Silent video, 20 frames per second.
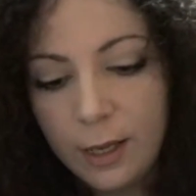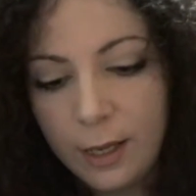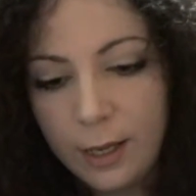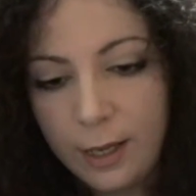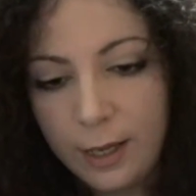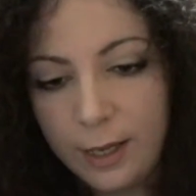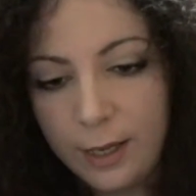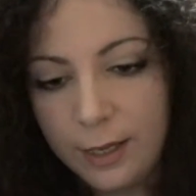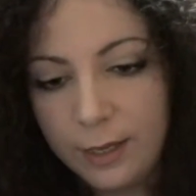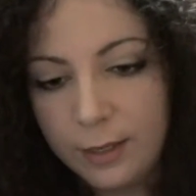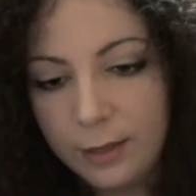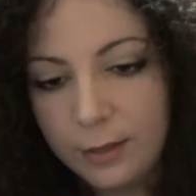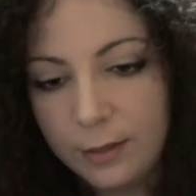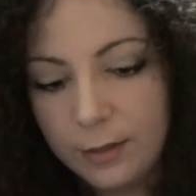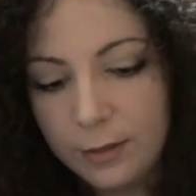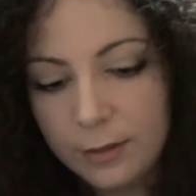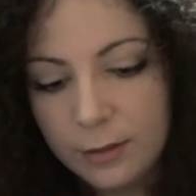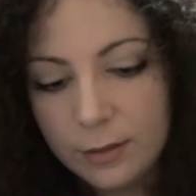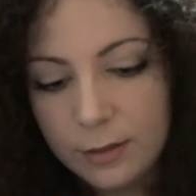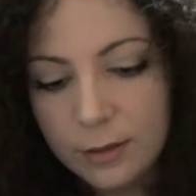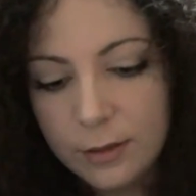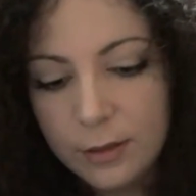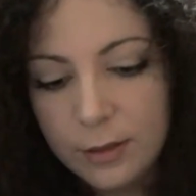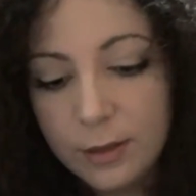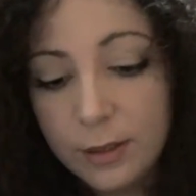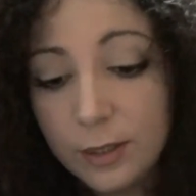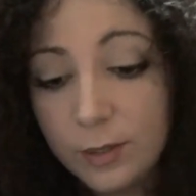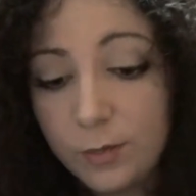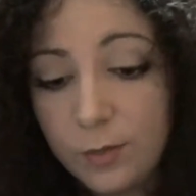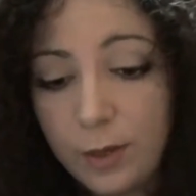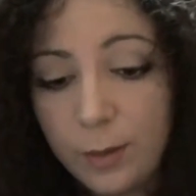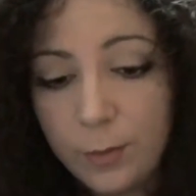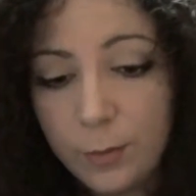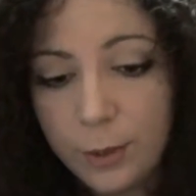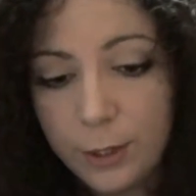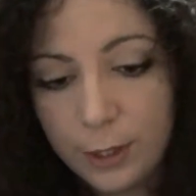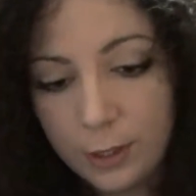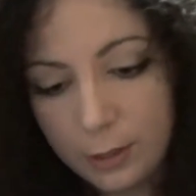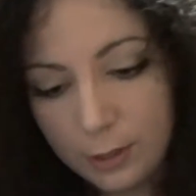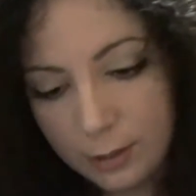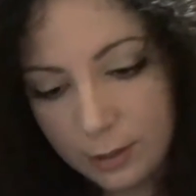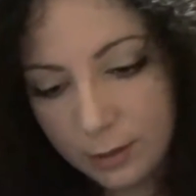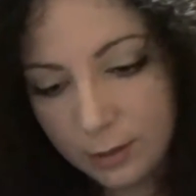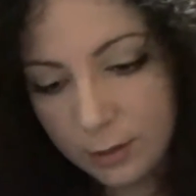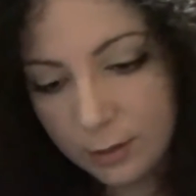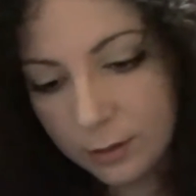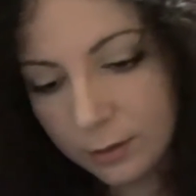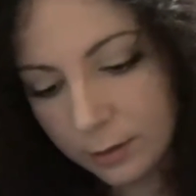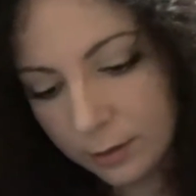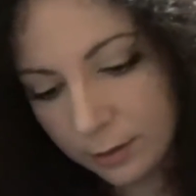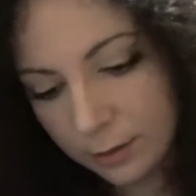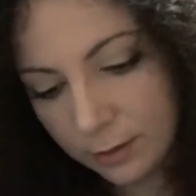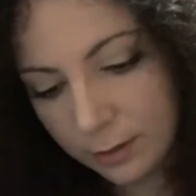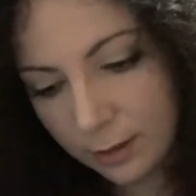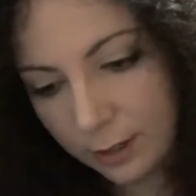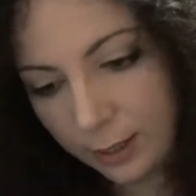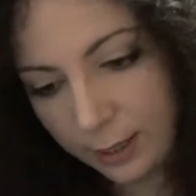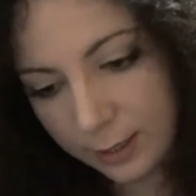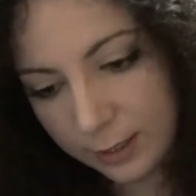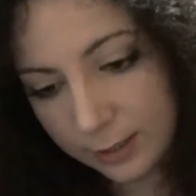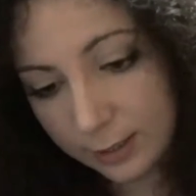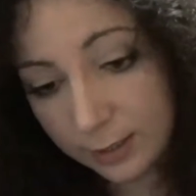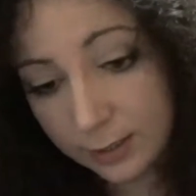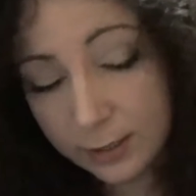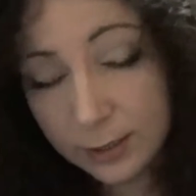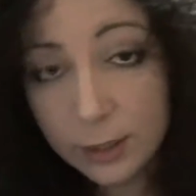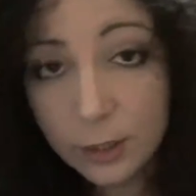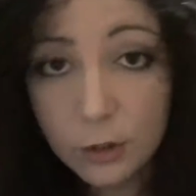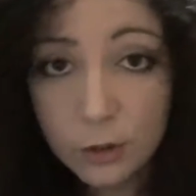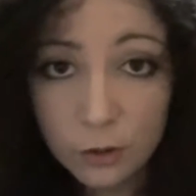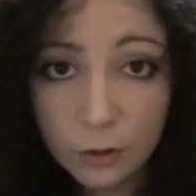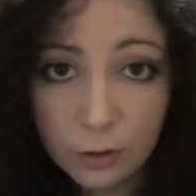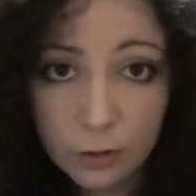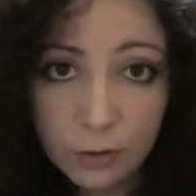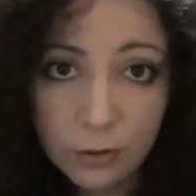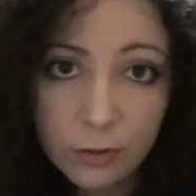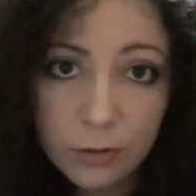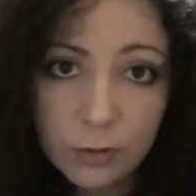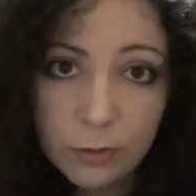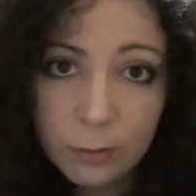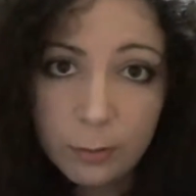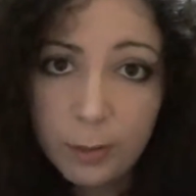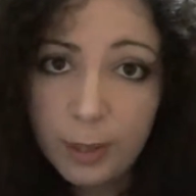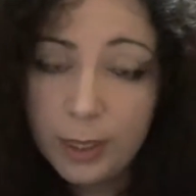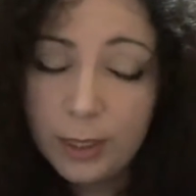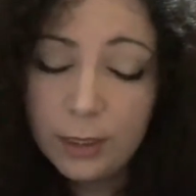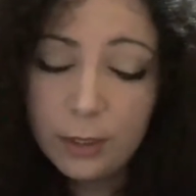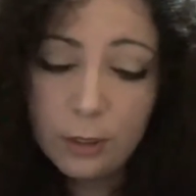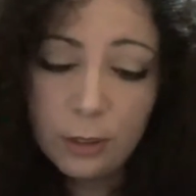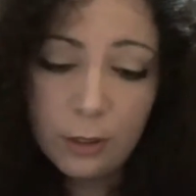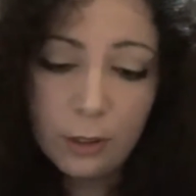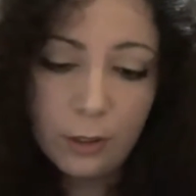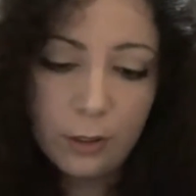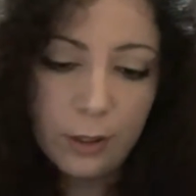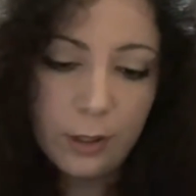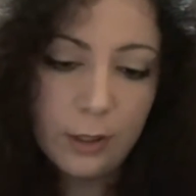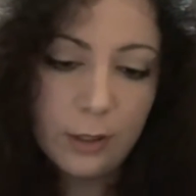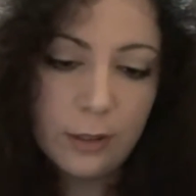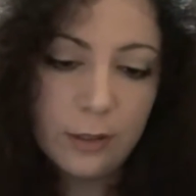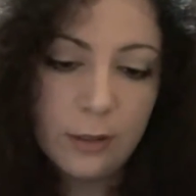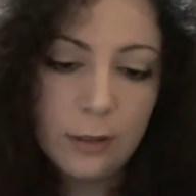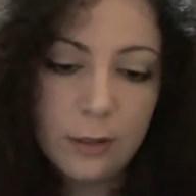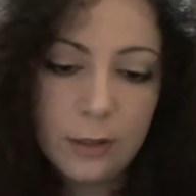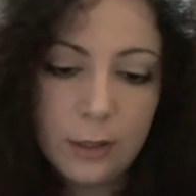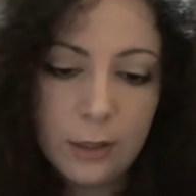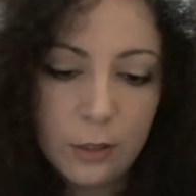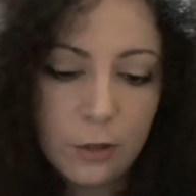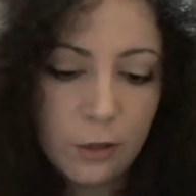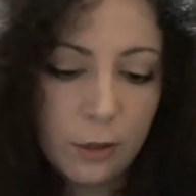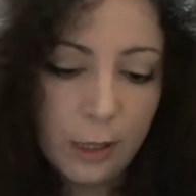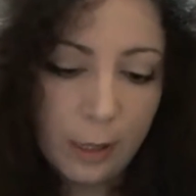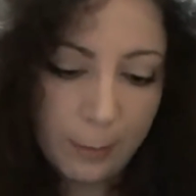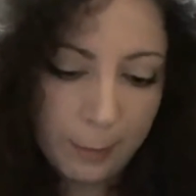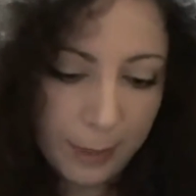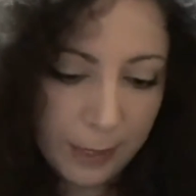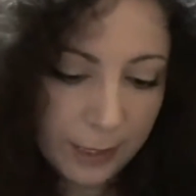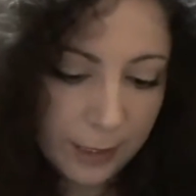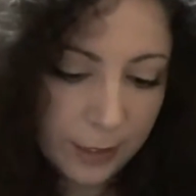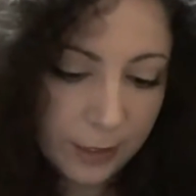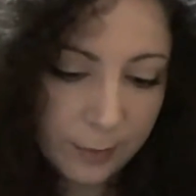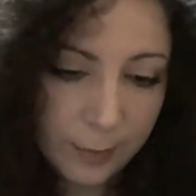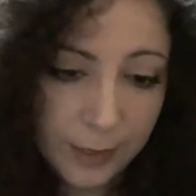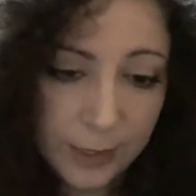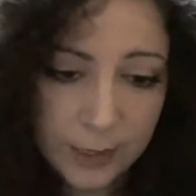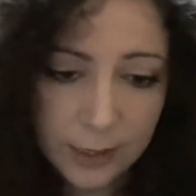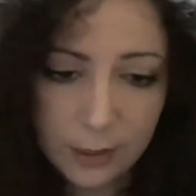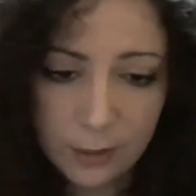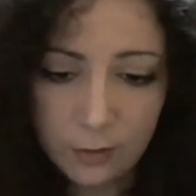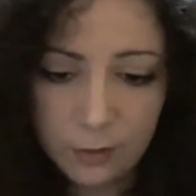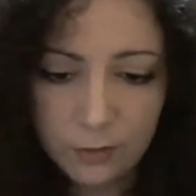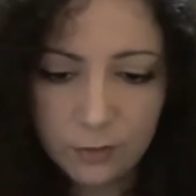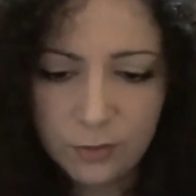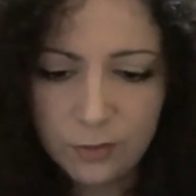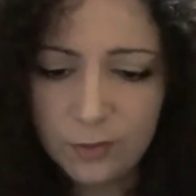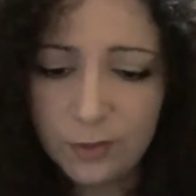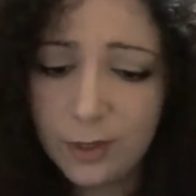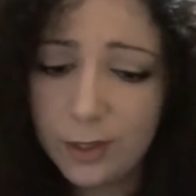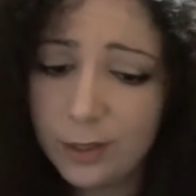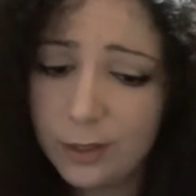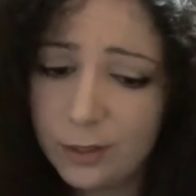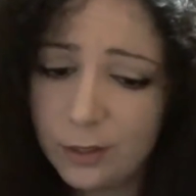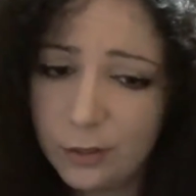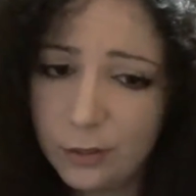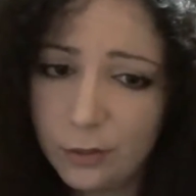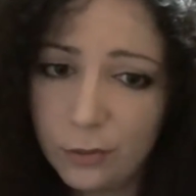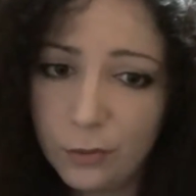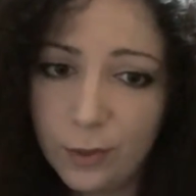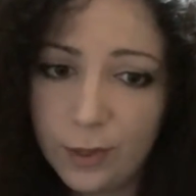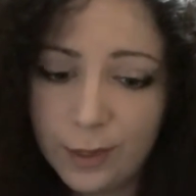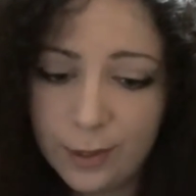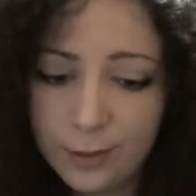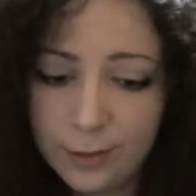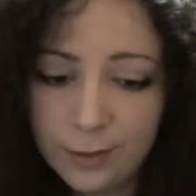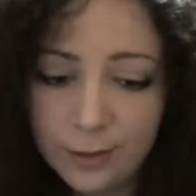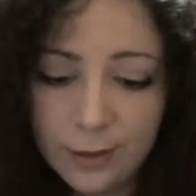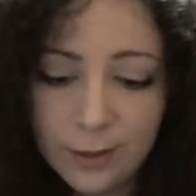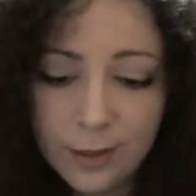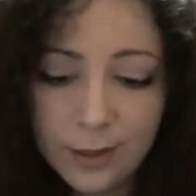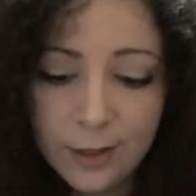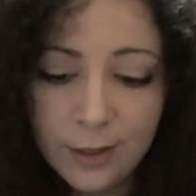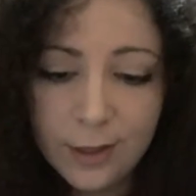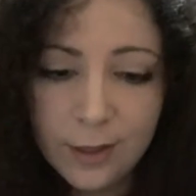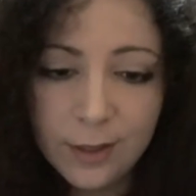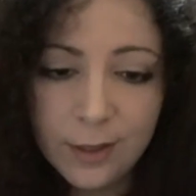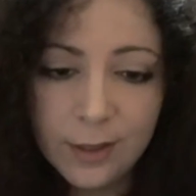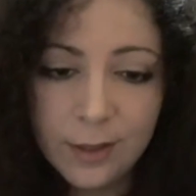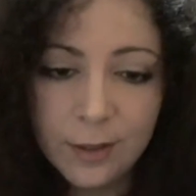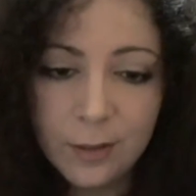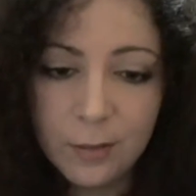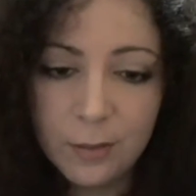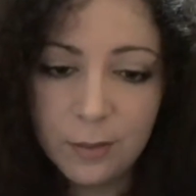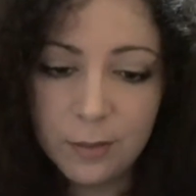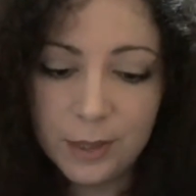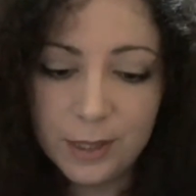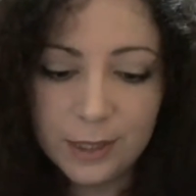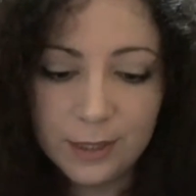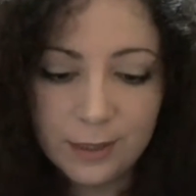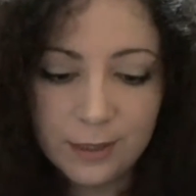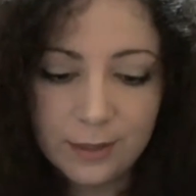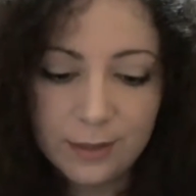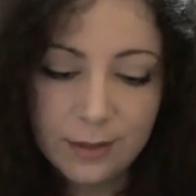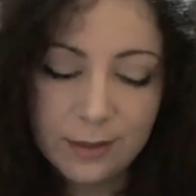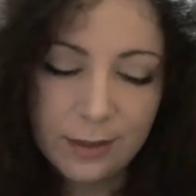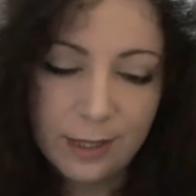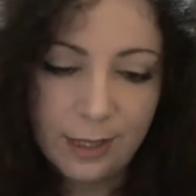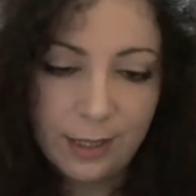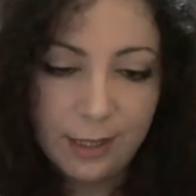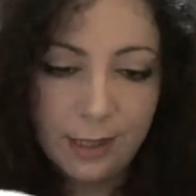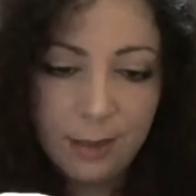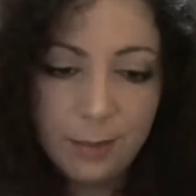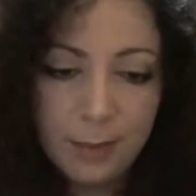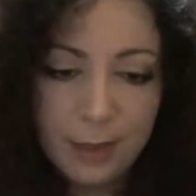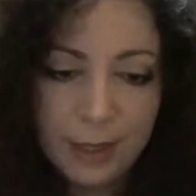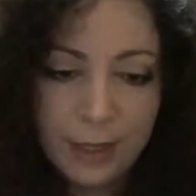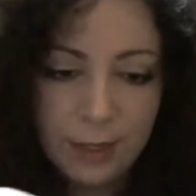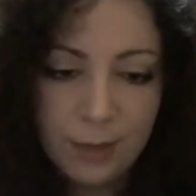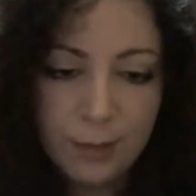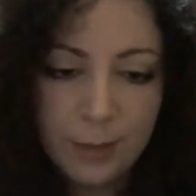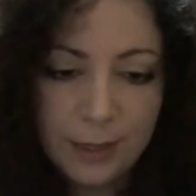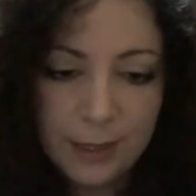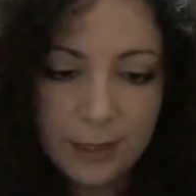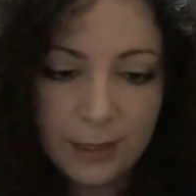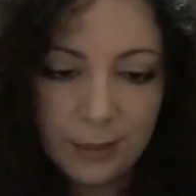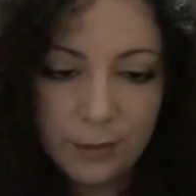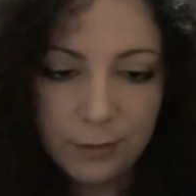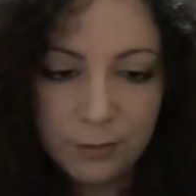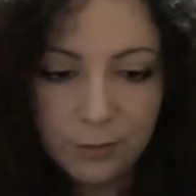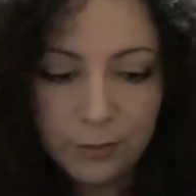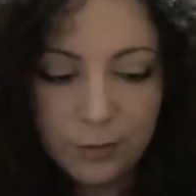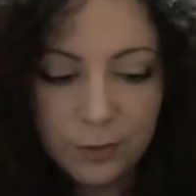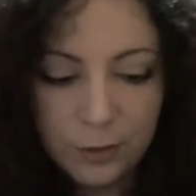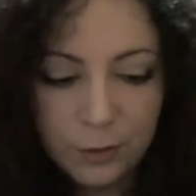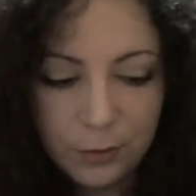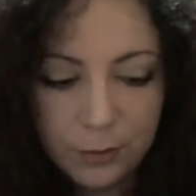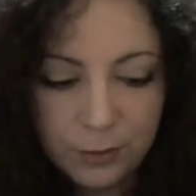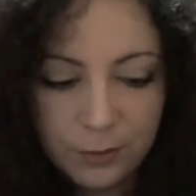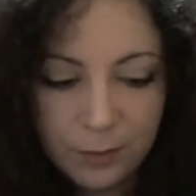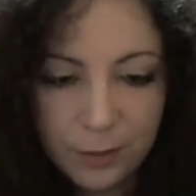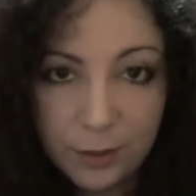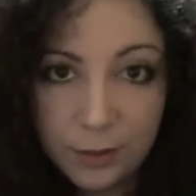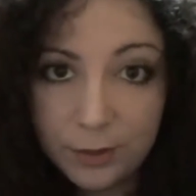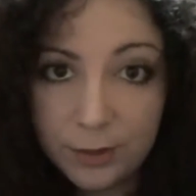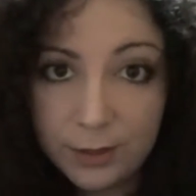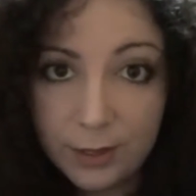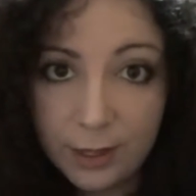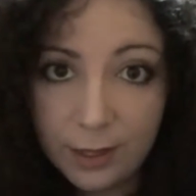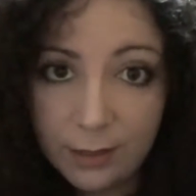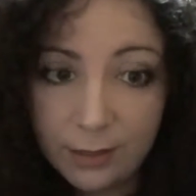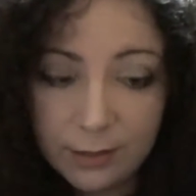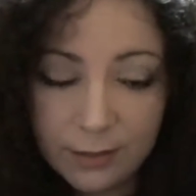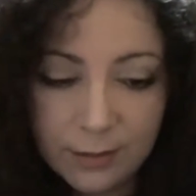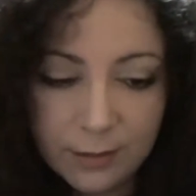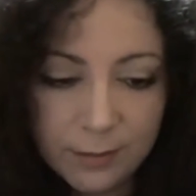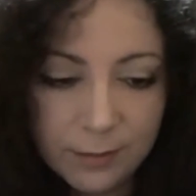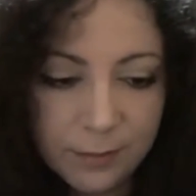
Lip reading: and this fabric has a sigil painted on it, a sigil I painted myself. Not so well, but yeah, I made it myself, so there's that.